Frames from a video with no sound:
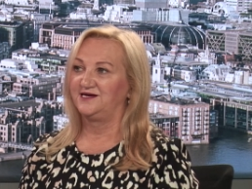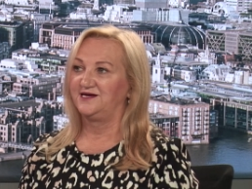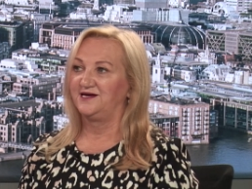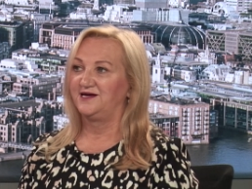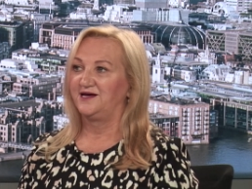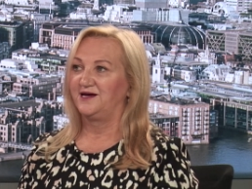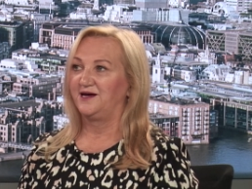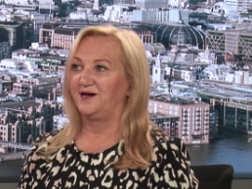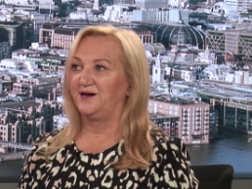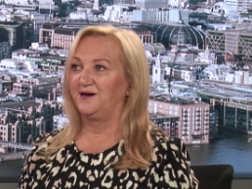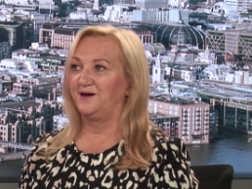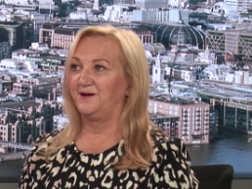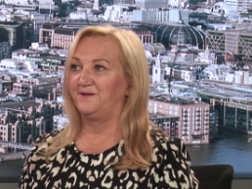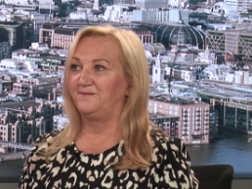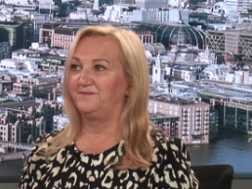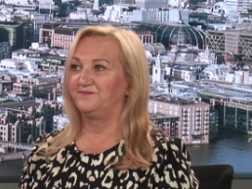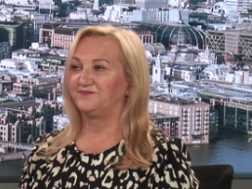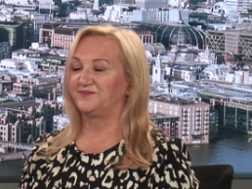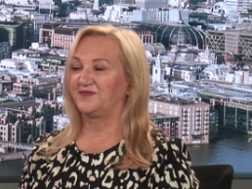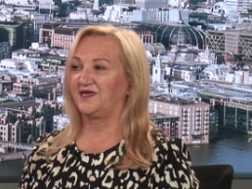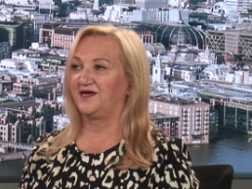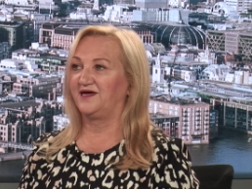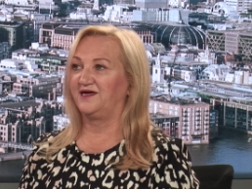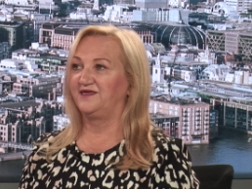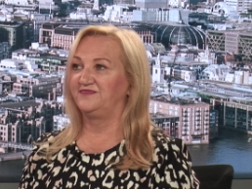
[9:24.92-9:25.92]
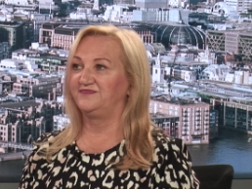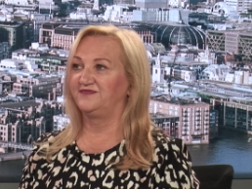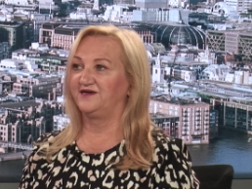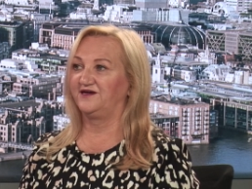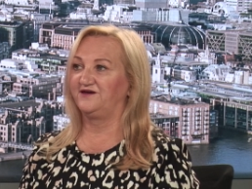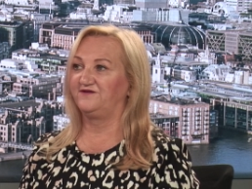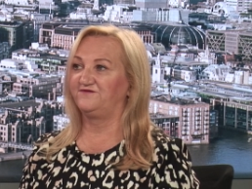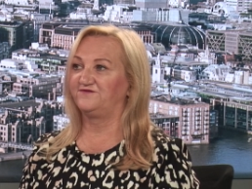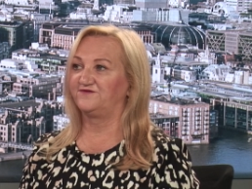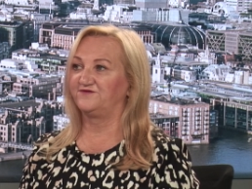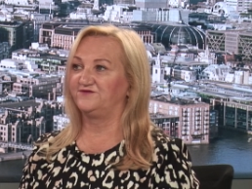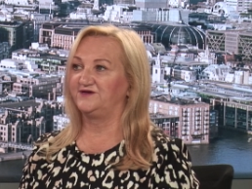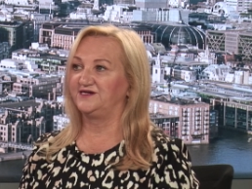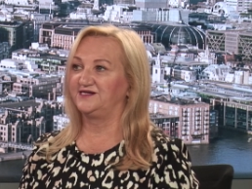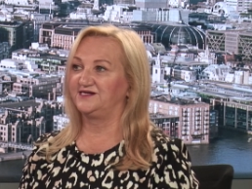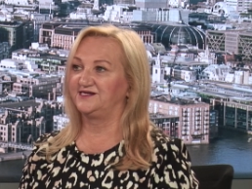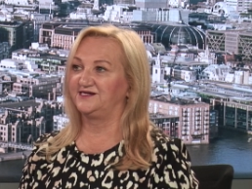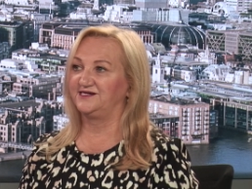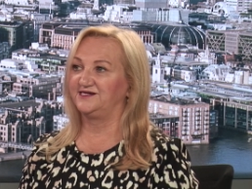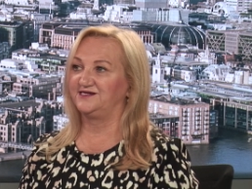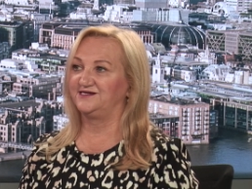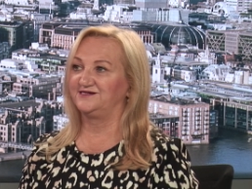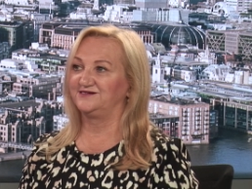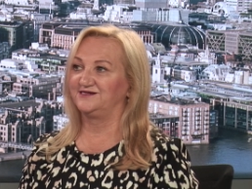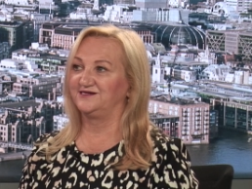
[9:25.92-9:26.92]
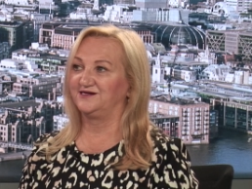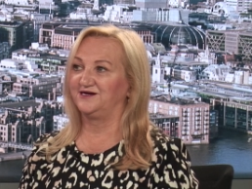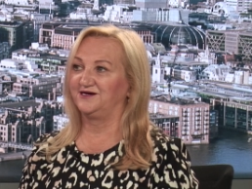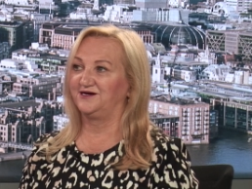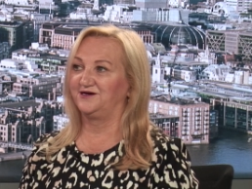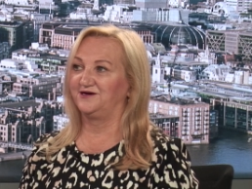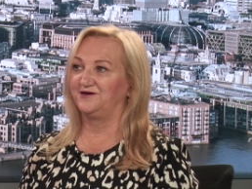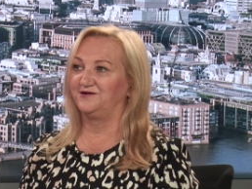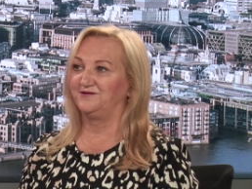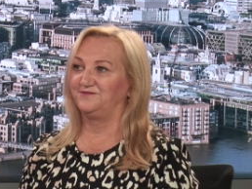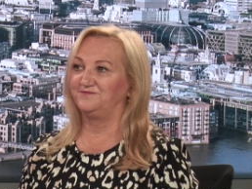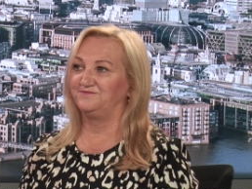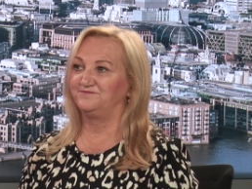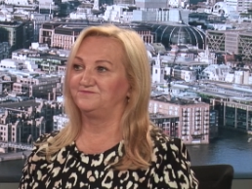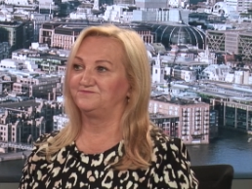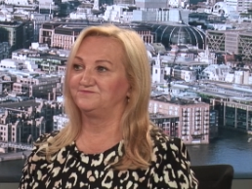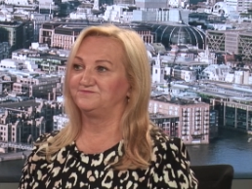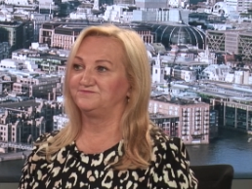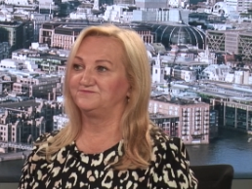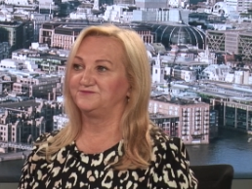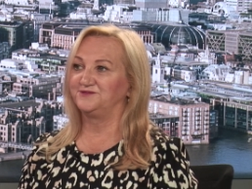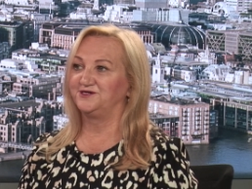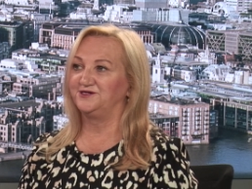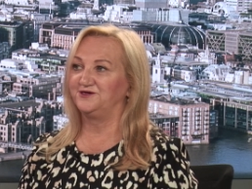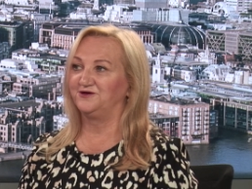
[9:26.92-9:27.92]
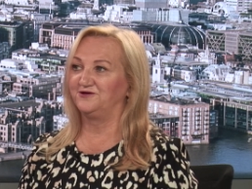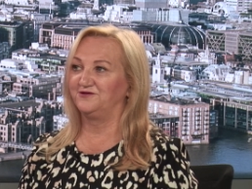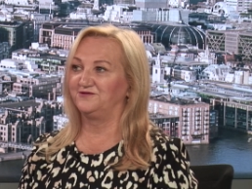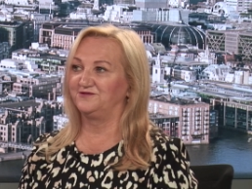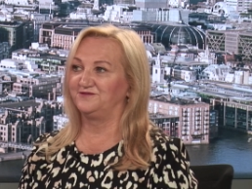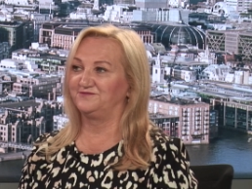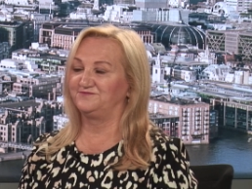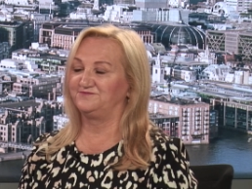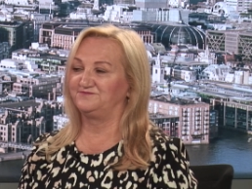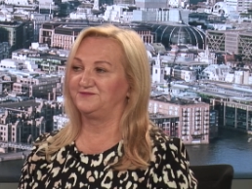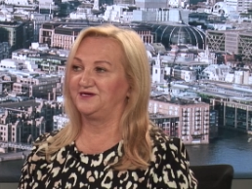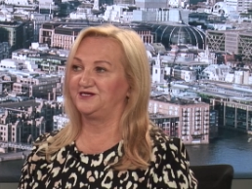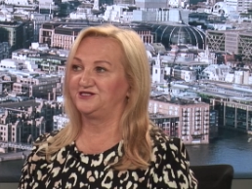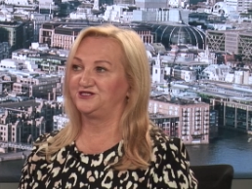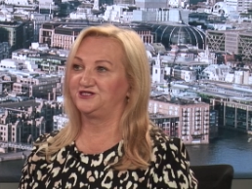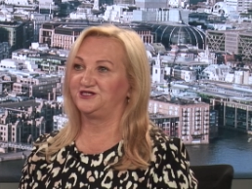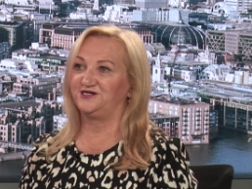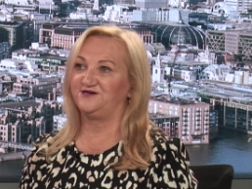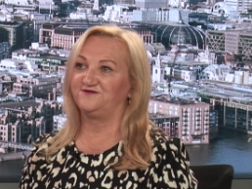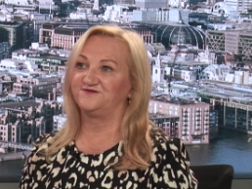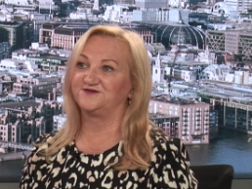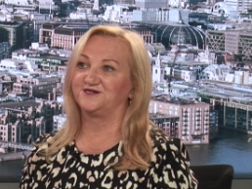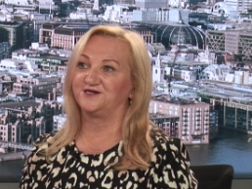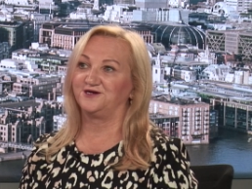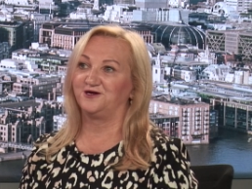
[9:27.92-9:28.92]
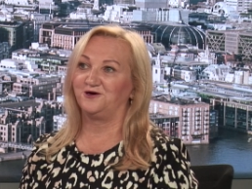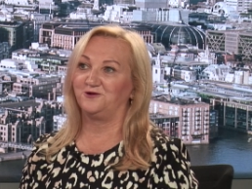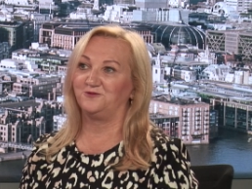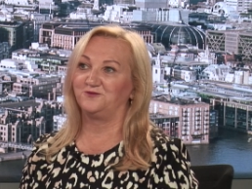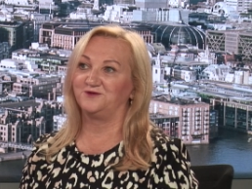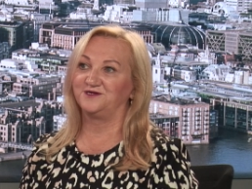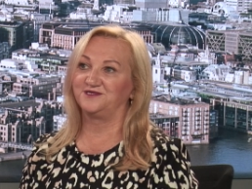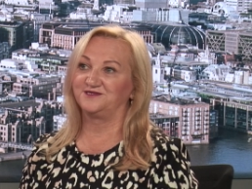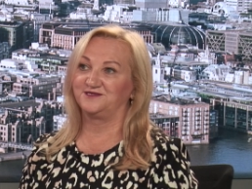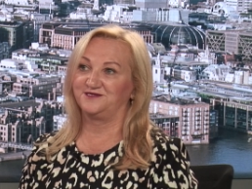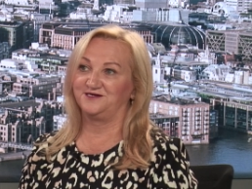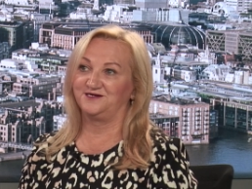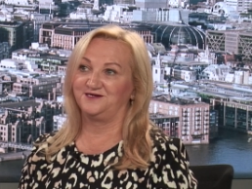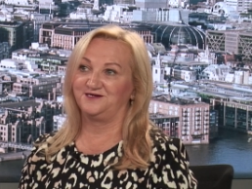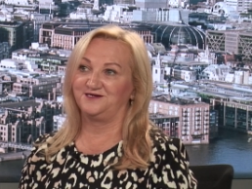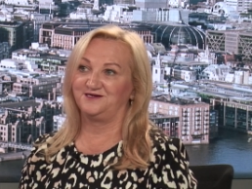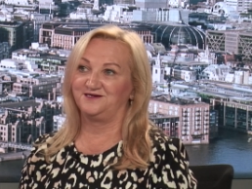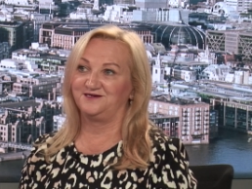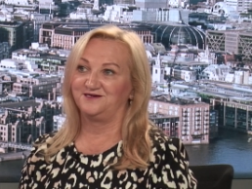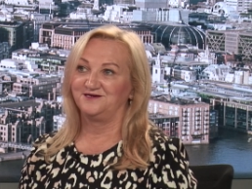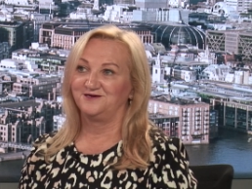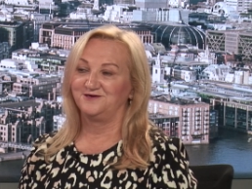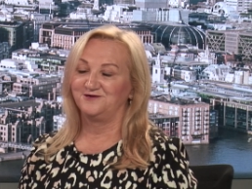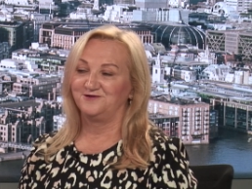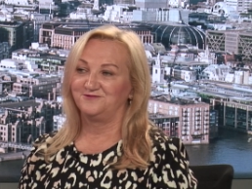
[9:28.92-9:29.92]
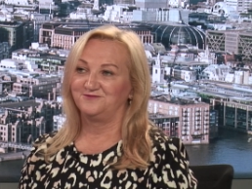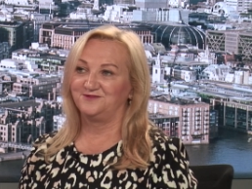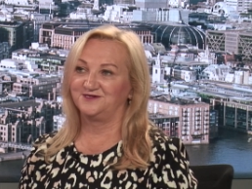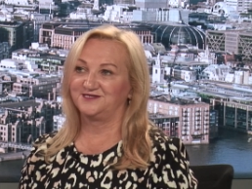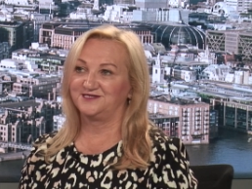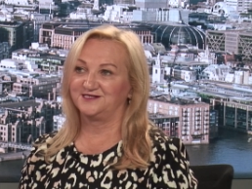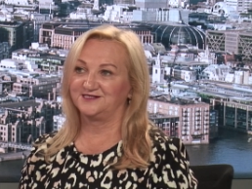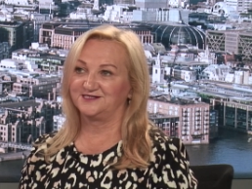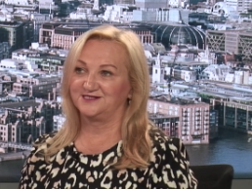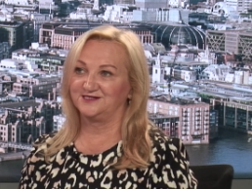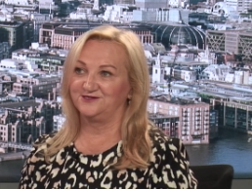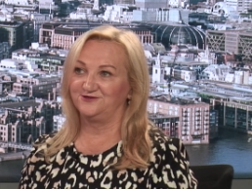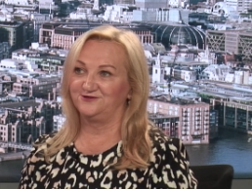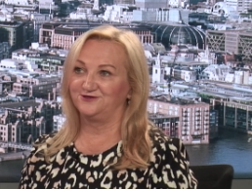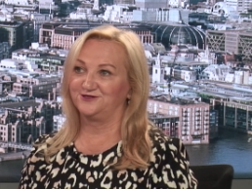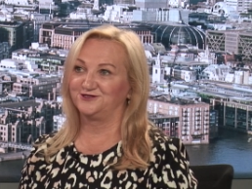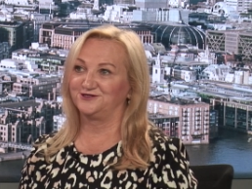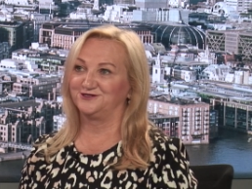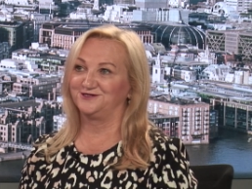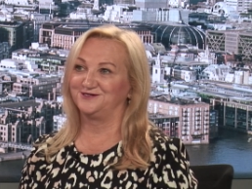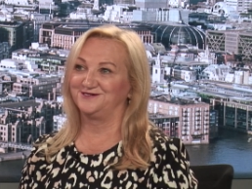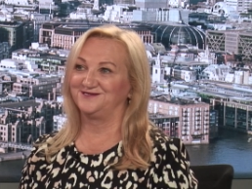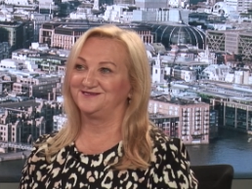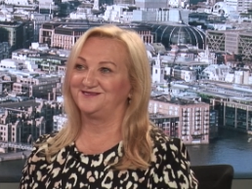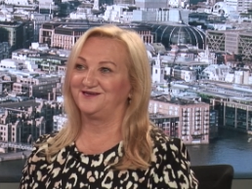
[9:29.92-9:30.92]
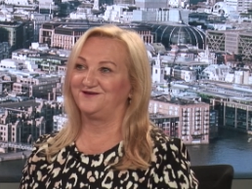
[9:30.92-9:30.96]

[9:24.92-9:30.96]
And they've really, achieved a lot with the solution.